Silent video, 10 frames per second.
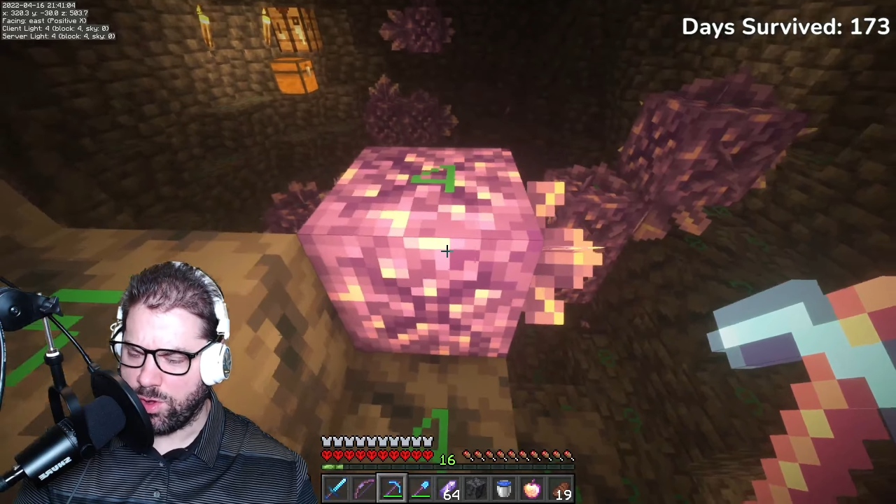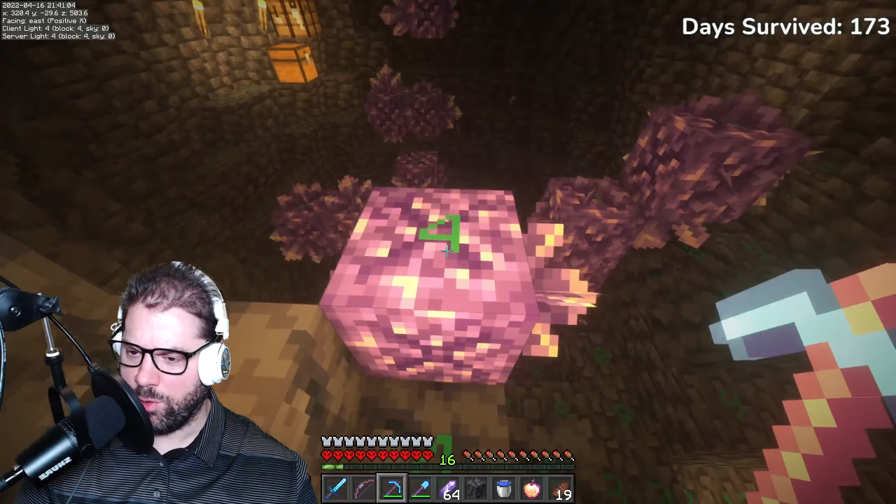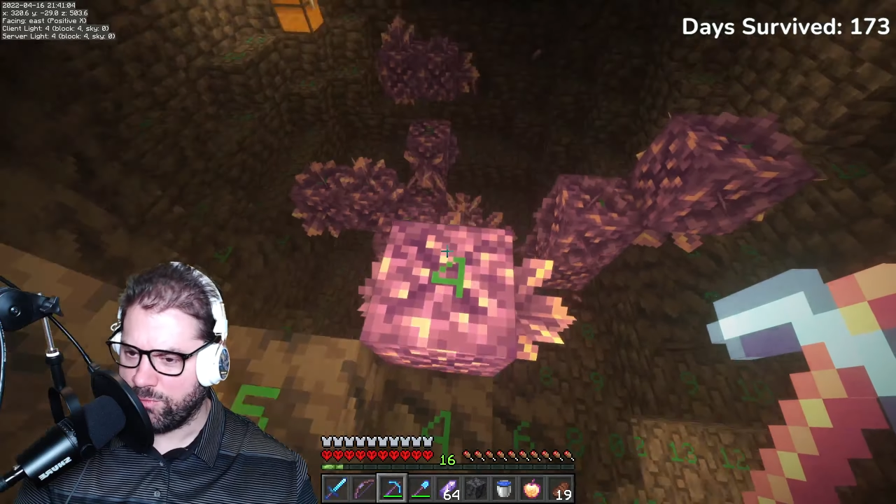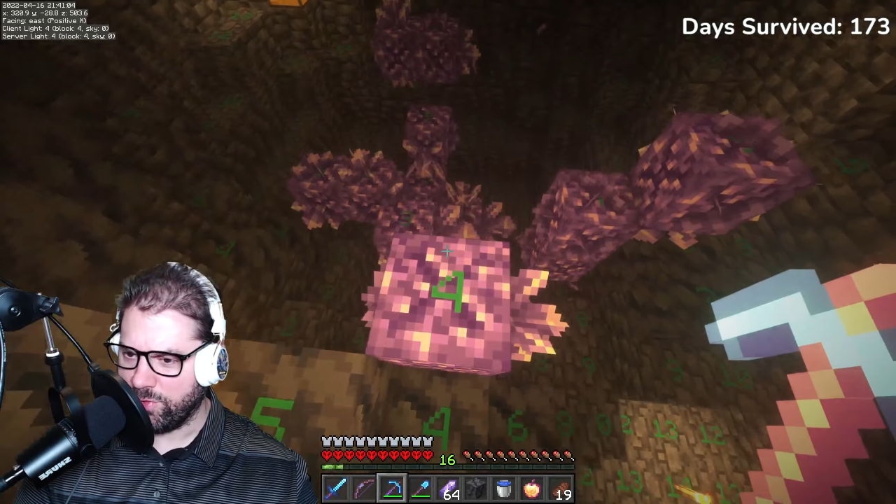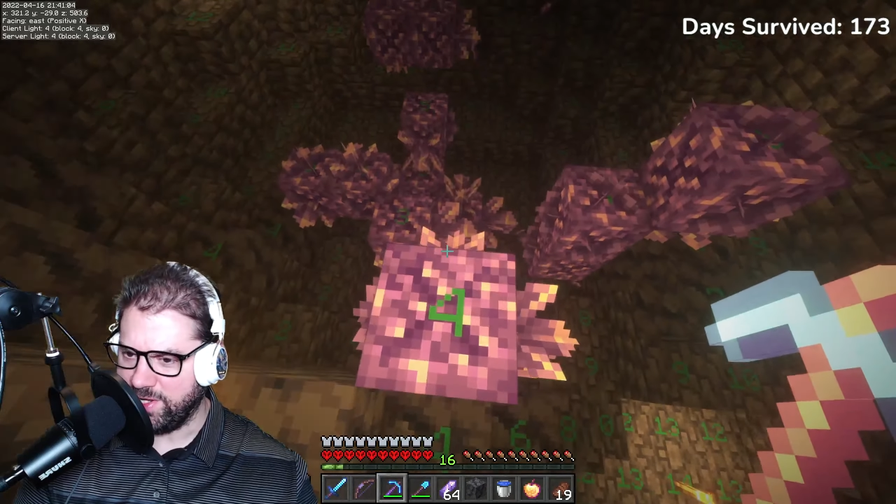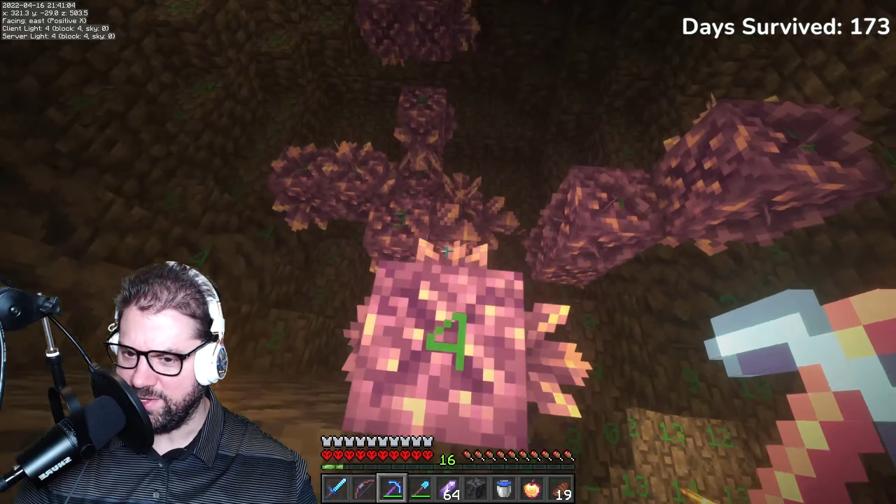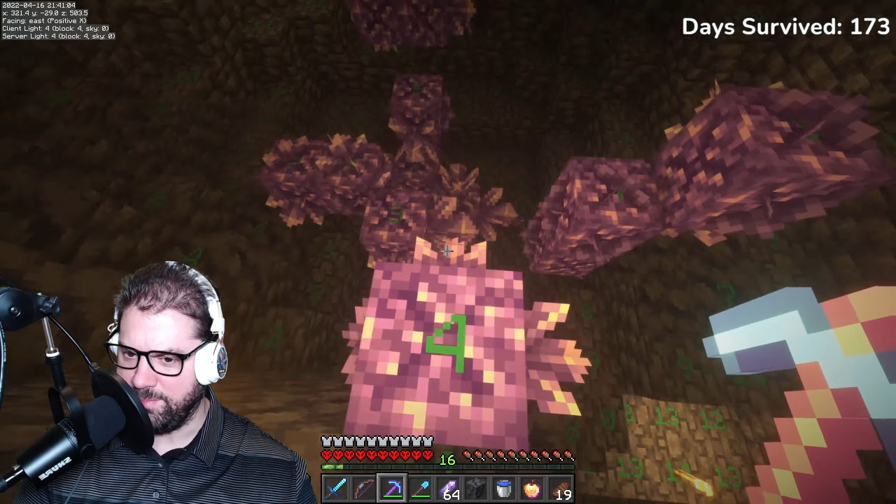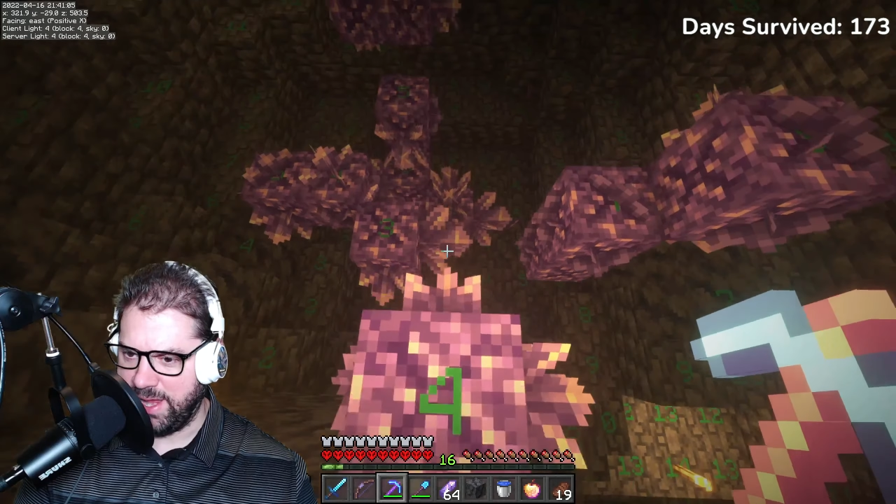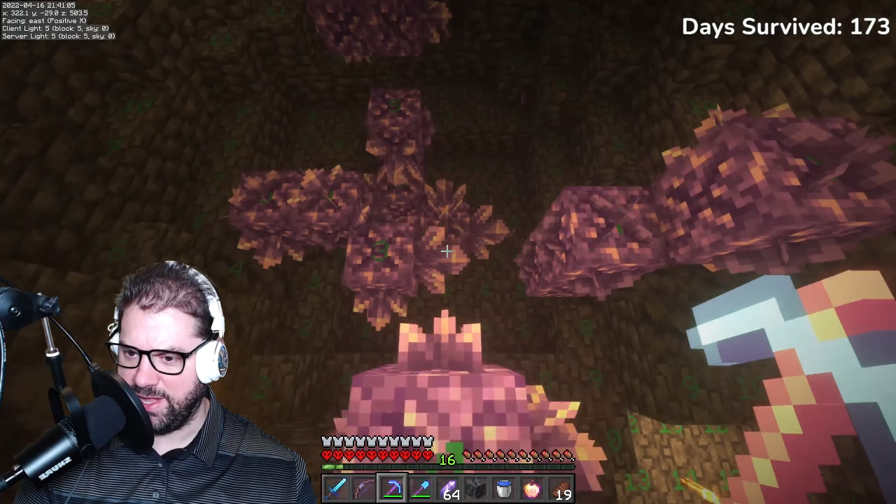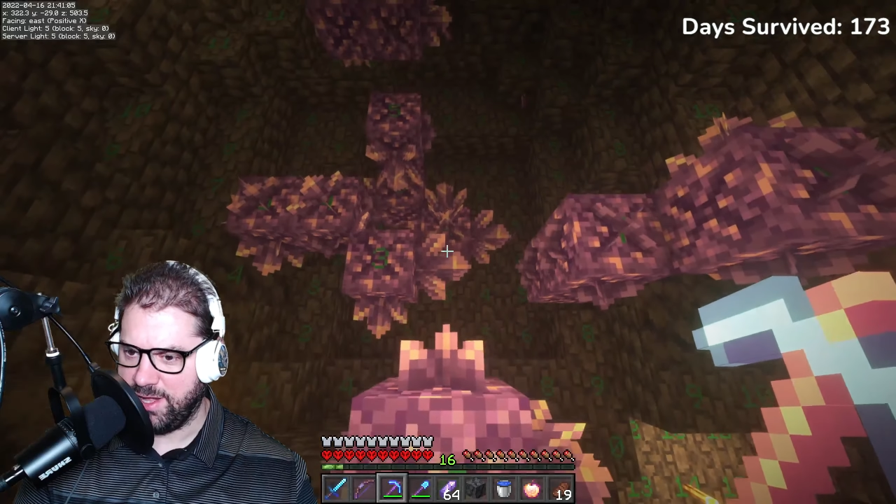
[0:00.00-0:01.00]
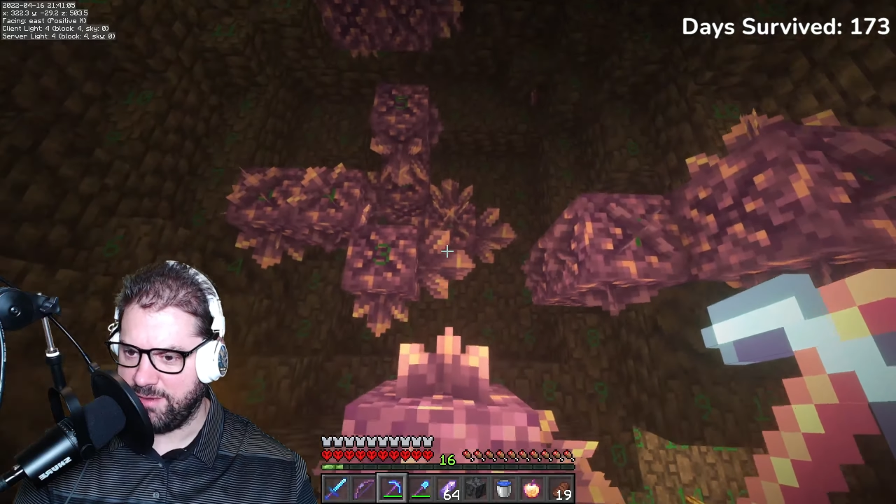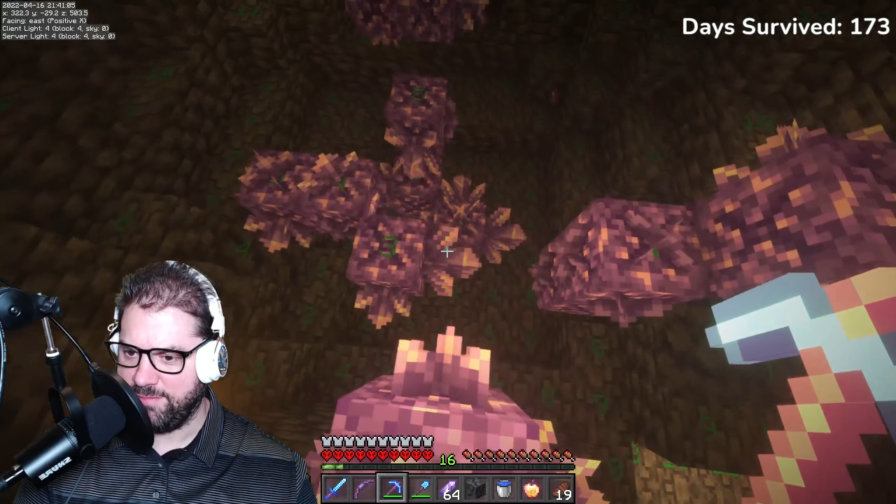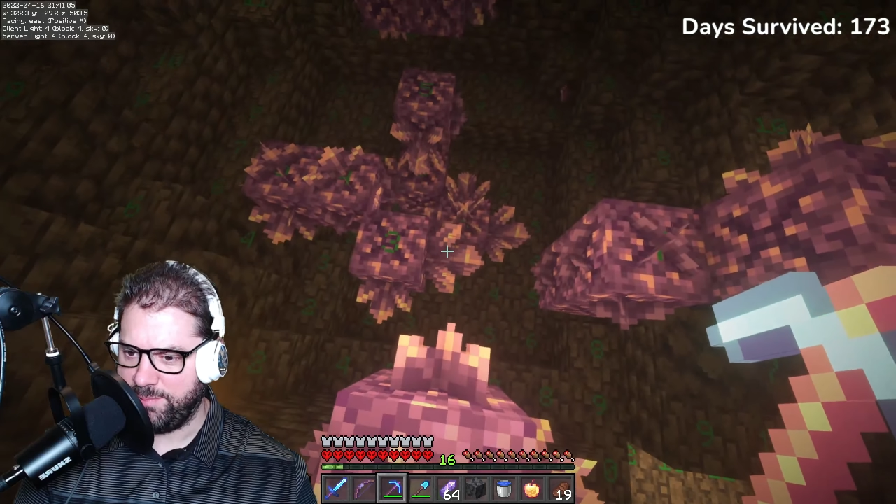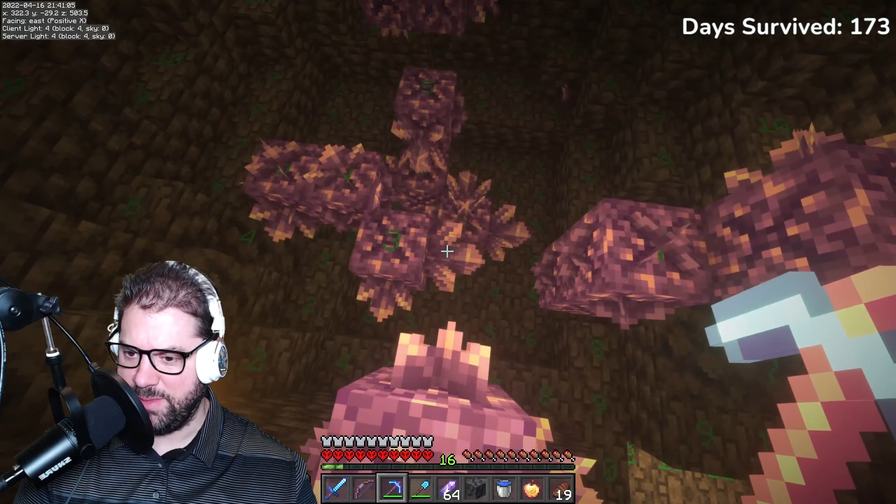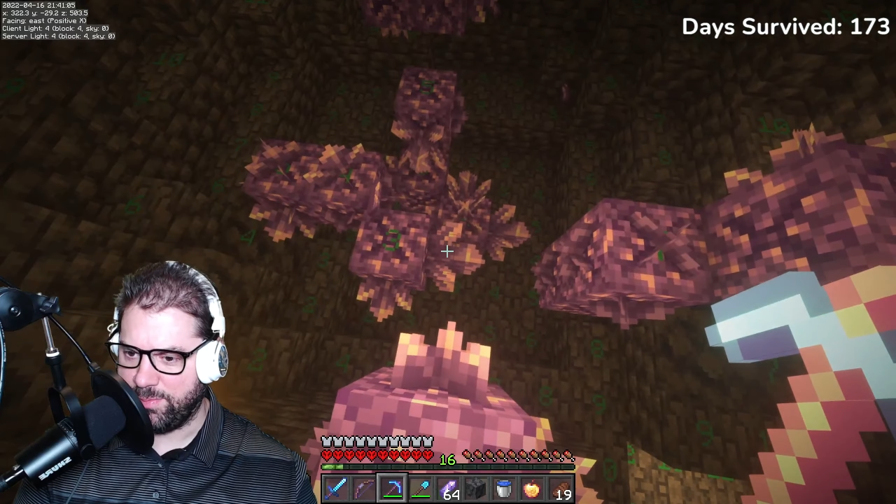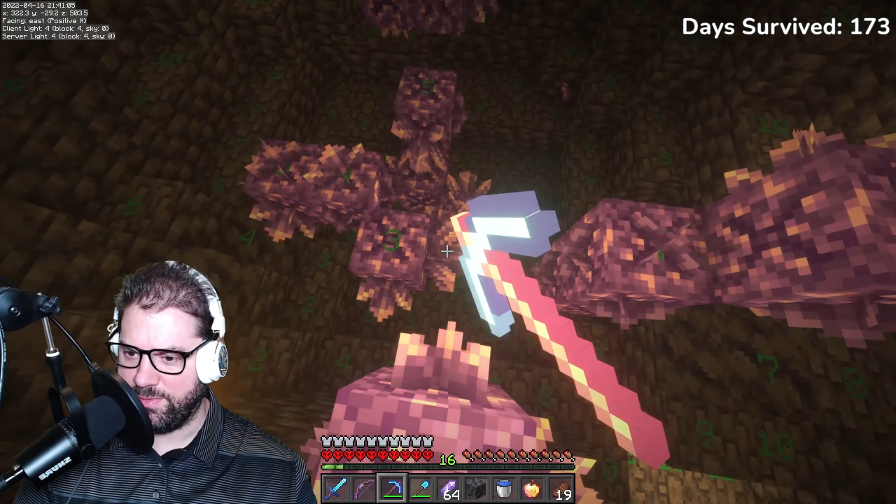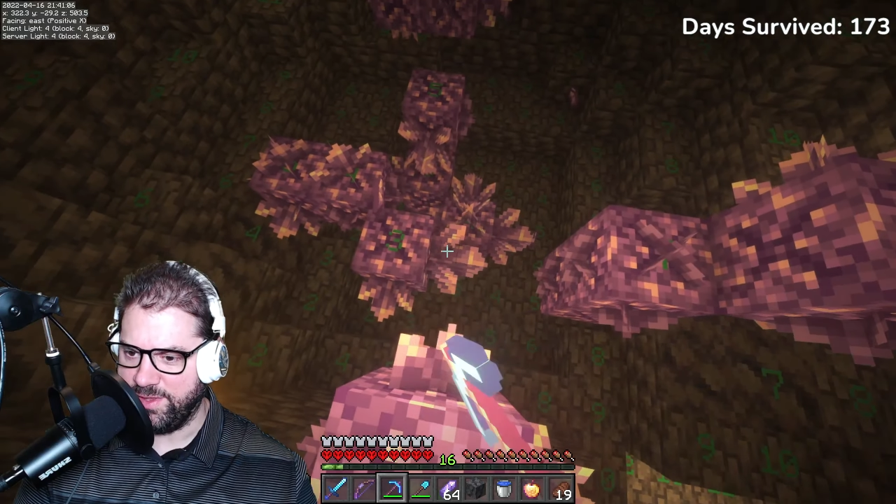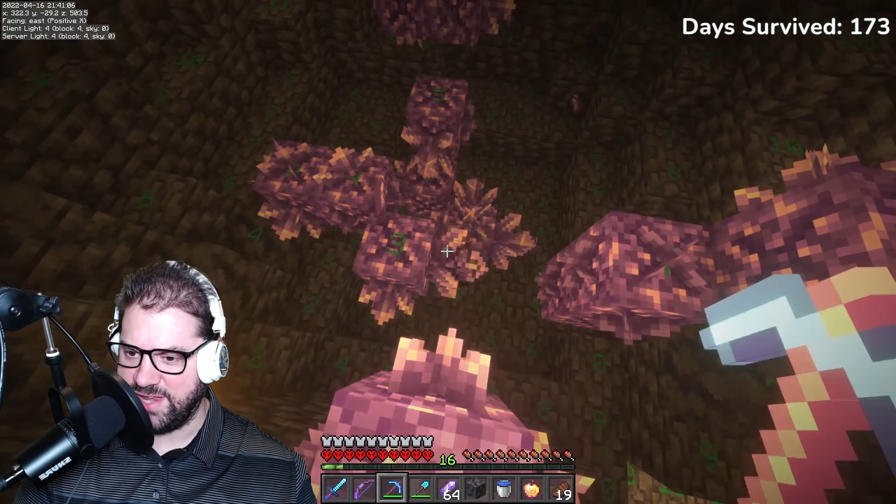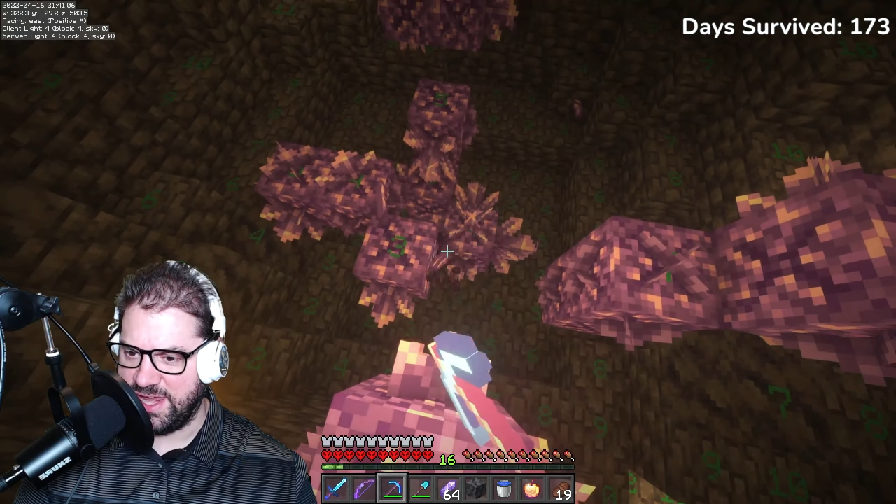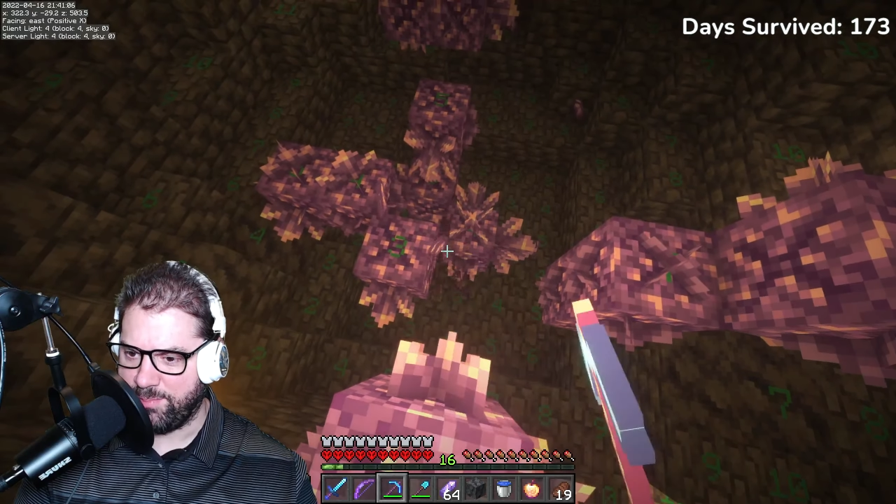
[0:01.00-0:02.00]
overly demanding of the people
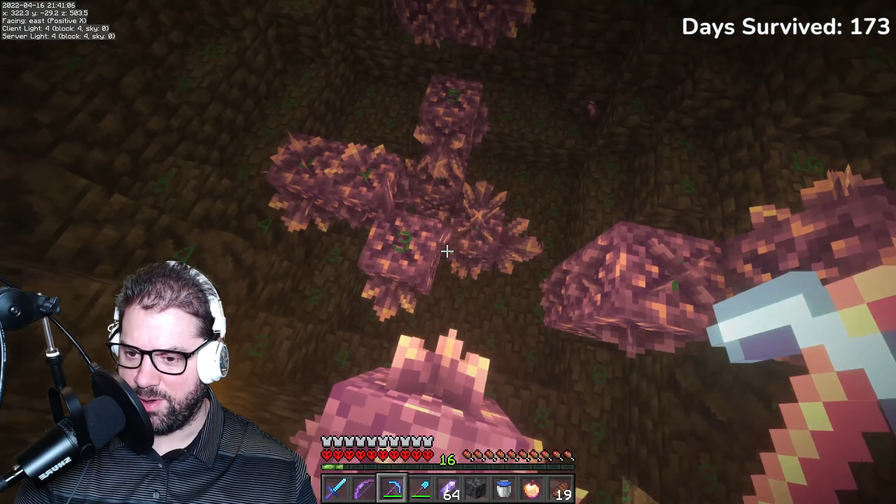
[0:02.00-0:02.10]
that take